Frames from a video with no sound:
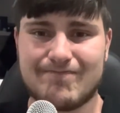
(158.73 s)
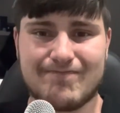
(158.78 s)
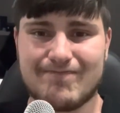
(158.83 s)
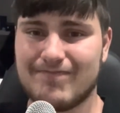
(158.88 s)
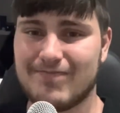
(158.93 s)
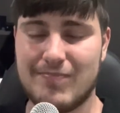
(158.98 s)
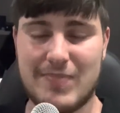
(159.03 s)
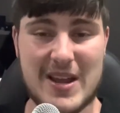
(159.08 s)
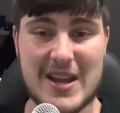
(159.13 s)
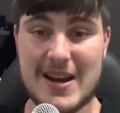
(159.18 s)

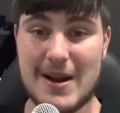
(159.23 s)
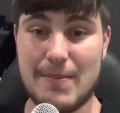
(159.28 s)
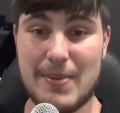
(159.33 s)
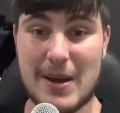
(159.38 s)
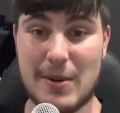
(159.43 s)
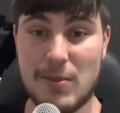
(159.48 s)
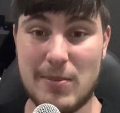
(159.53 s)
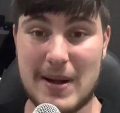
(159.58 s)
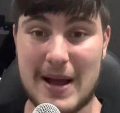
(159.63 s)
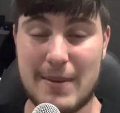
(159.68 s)
be in a
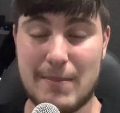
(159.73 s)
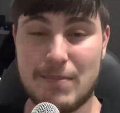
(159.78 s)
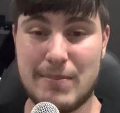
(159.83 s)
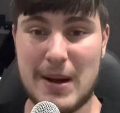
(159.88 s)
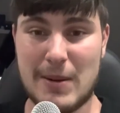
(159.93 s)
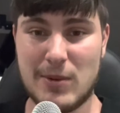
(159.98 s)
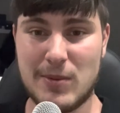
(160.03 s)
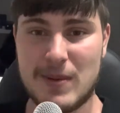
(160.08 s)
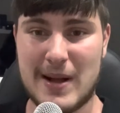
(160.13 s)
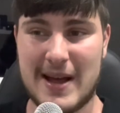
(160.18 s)

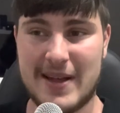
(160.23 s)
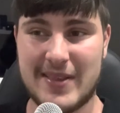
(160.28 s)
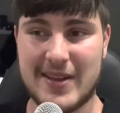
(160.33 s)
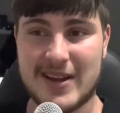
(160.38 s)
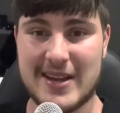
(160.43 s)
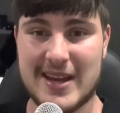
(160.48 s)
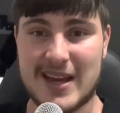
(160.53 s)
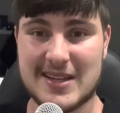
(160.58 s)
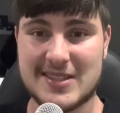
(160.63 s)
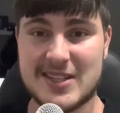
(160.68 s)
bubble bath, I
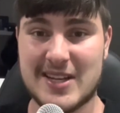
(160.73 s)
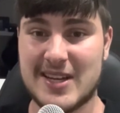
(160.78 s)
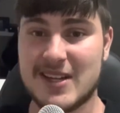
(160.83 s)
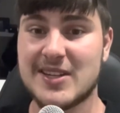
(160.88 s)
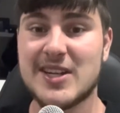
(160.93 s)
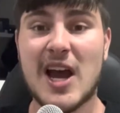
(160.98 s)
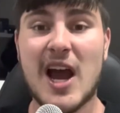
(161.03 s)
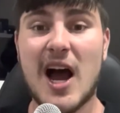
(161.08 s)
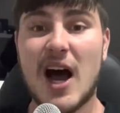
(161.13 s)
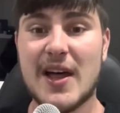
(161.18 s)
guess,
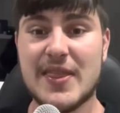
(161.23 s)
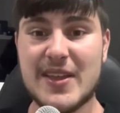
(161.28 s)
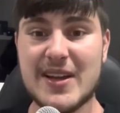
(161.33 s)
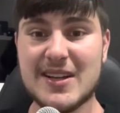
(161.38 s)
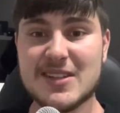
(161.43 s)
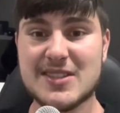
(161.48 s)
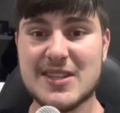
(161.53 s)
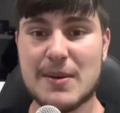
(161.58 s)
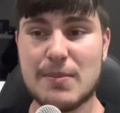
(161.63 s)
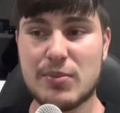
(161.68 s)
and I think
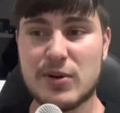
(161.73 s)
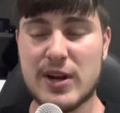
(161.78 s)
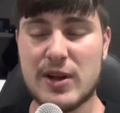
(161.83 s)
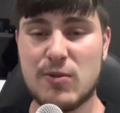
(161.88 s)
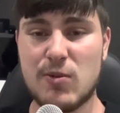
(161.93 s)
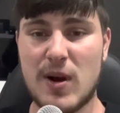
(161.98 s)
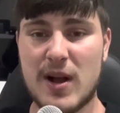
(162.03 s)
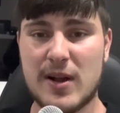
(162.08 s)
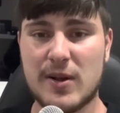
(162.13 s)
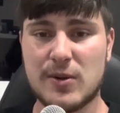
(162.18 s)
it's done pretty
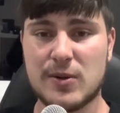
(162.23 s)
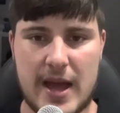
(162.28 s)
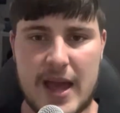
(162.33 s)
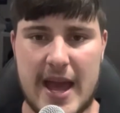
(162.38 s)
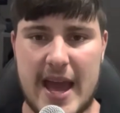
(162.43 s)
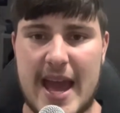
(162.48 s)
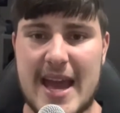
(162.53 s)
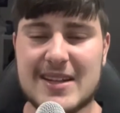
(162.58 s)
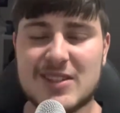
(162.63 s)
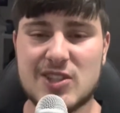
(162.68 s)
well.
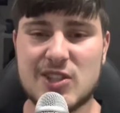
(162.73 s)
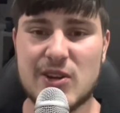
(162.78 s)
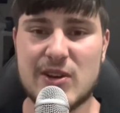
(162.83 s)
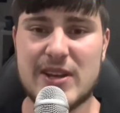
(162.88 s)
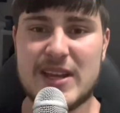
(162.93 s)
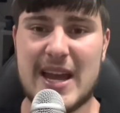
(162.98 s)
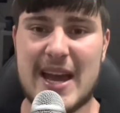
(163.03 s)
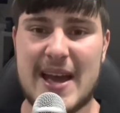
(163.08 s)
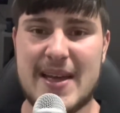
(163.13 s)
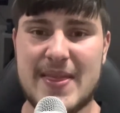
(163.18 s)
And so,
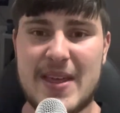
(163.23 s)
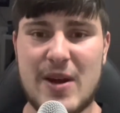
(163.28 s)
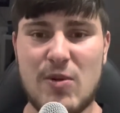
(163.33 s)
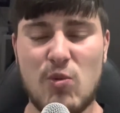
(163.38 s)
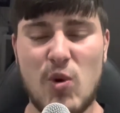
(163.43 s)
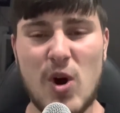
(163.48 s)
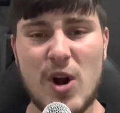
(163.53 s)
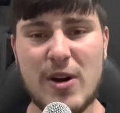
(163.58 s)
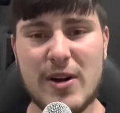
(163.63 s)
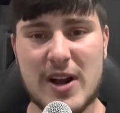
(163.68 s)
yeah, there
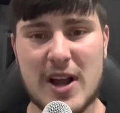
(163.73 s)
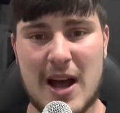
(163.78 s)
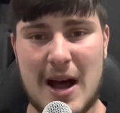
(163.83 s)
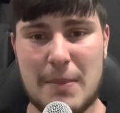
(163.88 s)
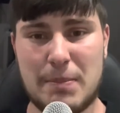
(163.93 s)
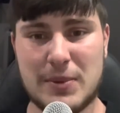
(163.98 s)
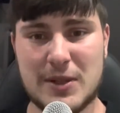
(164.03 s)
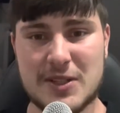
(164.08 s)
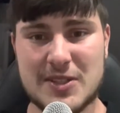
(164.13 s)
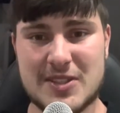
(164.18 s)
were a
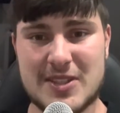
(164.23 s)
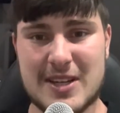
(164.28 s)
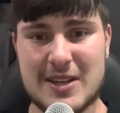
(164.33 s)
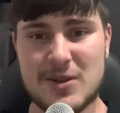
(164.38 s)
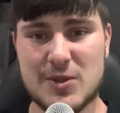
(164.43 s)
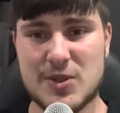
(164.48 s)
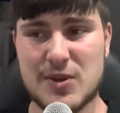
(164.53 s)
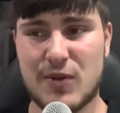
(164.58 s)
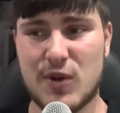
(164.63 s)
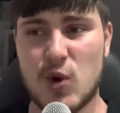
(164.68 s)
couple of
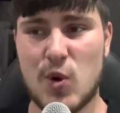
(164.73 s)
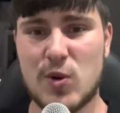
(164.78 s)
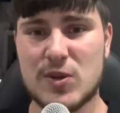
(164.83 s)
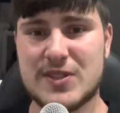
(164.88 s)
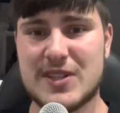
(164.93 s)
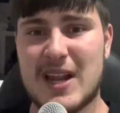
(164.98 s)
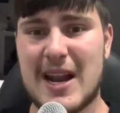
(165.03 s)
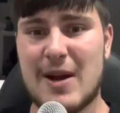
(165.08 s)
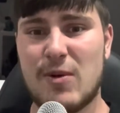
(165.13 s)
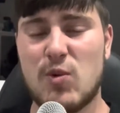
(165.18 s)
singles, of
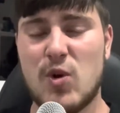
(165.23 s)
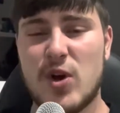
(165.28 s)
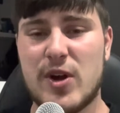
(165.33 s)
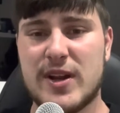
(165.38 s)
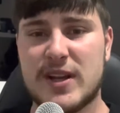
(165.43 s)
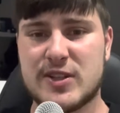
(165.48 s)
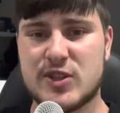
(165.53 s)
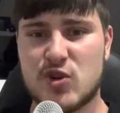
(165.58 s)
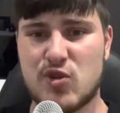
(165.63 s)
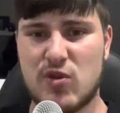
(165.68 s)
course, that I
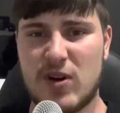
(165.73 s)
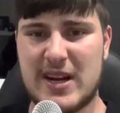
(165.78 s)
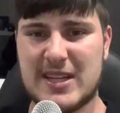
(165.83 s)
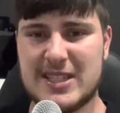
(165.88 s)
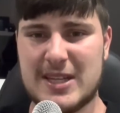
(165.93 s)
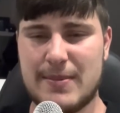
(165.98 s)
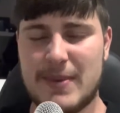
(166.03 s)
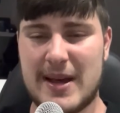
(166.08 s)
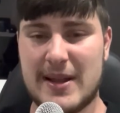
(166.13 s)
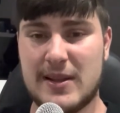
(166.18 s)
weren't as
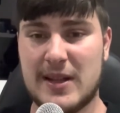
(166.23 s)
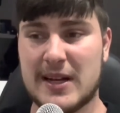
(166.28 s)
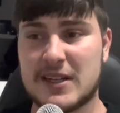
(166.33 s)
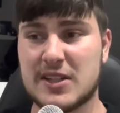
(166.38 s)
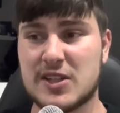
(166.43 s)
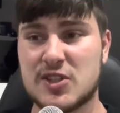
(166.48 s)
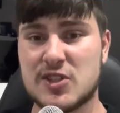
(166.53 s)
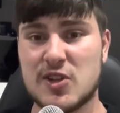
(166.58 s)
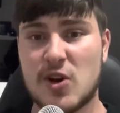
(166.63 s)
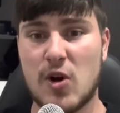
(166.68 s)
crazy about, like
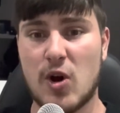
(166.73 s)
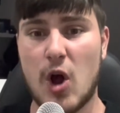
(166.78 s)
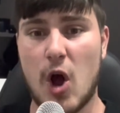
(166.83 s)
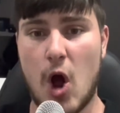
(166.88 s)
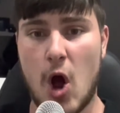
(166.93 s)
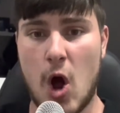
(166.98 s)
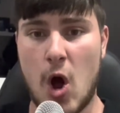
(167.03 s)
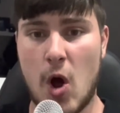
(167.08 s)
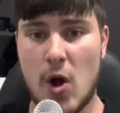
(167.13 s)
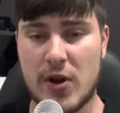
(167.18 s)
the song
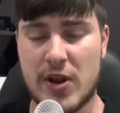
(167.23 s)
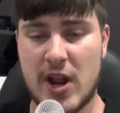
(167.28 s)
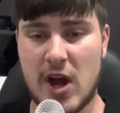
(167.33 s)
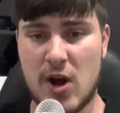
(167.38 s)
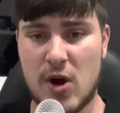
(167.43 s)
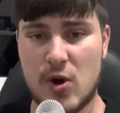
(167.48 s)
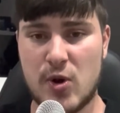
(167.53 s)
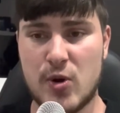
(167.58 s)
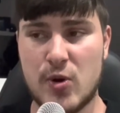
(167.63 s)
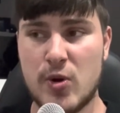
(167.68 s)
Oh
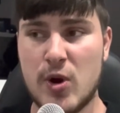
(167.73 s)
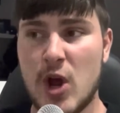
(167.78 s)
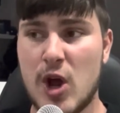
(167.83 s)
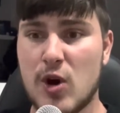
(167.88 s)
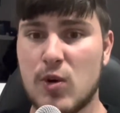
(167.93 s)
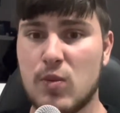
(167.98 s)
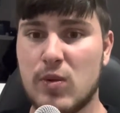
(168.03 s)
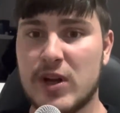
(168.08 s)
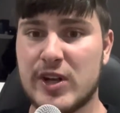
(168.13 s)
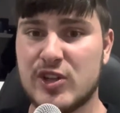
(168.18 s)
No,
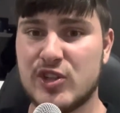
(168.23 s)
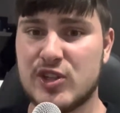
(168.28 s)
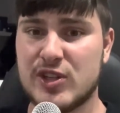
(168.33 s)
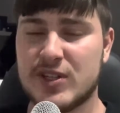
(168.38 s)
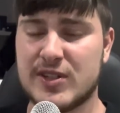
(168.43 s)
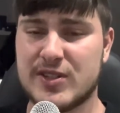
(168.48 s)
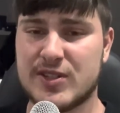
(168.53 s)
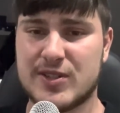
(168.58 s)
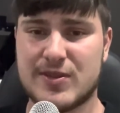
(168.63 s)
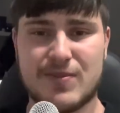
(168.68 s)
which
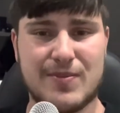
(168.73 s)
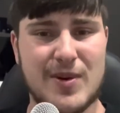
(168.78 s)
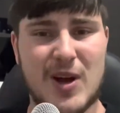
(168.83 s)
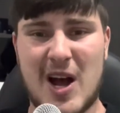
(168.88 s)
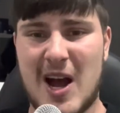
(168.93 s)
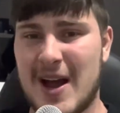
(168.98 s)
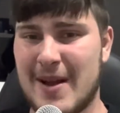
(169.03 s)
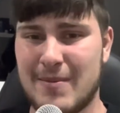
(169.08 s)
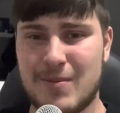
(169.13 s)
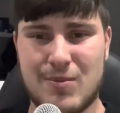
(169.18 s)
is
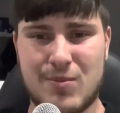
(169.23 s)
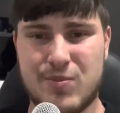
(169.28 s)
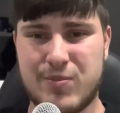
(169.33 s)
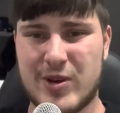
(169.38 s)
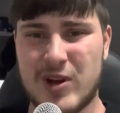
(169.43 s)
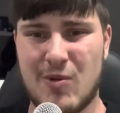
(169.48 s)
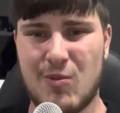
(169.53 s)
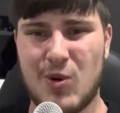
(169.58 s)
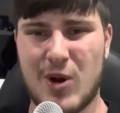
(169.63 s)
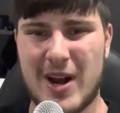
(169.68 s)

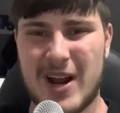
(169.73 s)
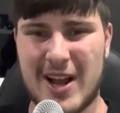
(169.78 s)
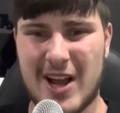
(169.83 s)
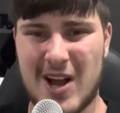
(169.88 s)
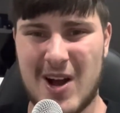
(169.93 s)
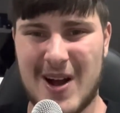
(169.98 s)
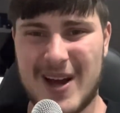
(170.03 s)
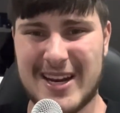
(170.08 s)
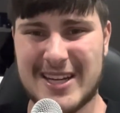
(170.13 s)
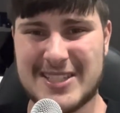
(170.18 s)
what I
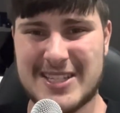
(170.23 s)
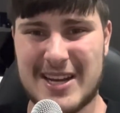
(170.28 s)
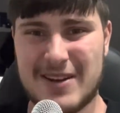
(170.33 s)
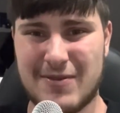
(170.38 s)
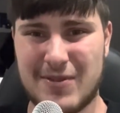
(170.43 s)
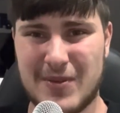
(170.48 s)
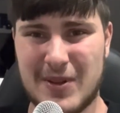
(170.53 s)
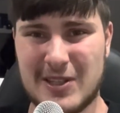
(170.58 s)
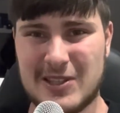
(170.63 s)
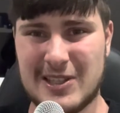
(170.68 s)
kind of take
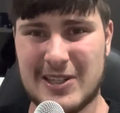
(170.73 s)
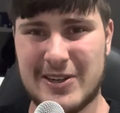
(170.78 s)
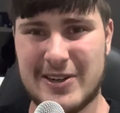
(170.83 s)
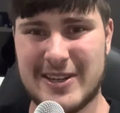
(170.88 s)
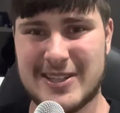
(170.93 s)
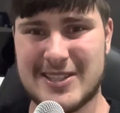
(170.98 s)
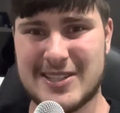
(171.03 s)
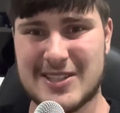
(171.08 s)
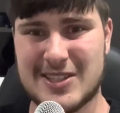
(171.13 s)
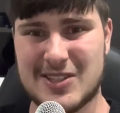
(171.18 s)
from the
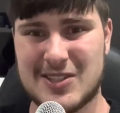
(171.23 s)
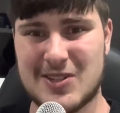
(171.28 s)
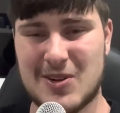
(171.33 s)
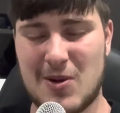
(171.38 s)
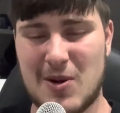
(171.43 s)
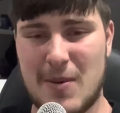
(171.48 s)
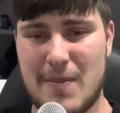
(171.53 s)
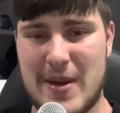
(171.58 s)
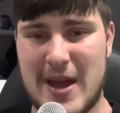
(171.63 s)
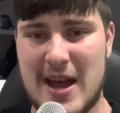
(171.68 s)
lyrics is a
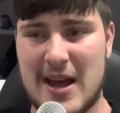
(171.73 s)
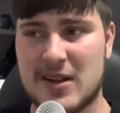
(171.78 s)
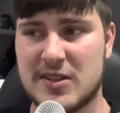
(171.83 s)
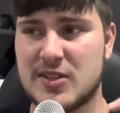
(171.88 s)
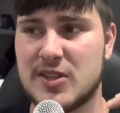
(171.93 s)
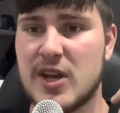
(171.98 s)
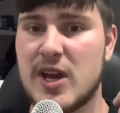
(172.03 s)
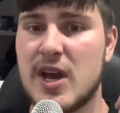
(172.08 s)
song about